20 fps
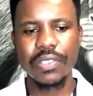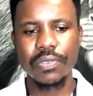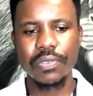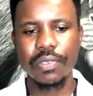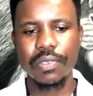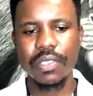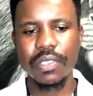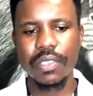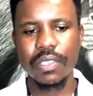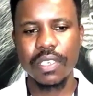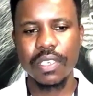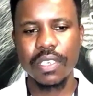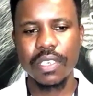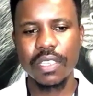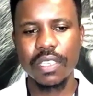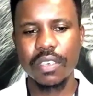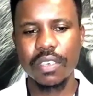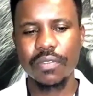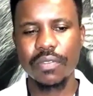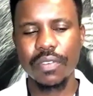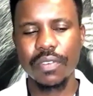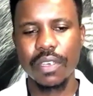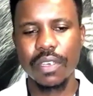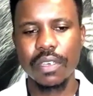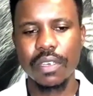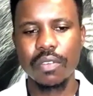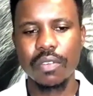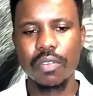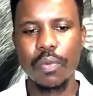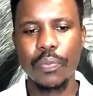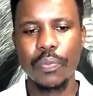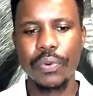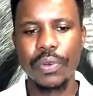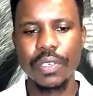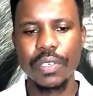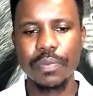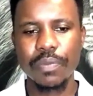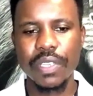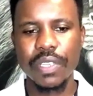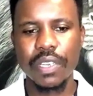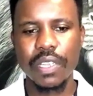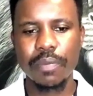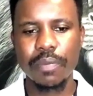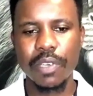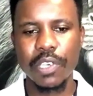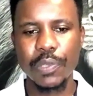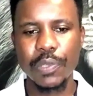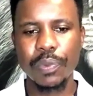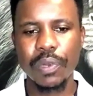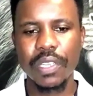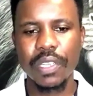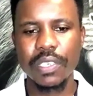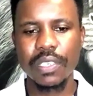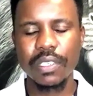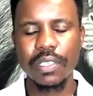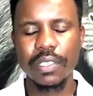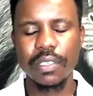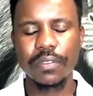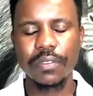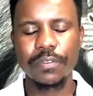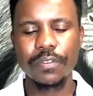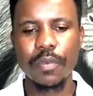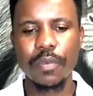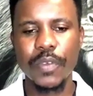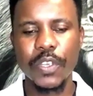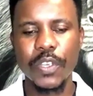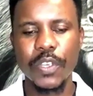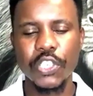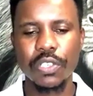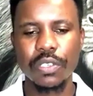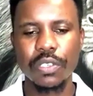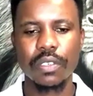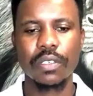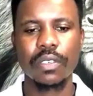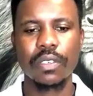to this idea of corporate media manipulating information?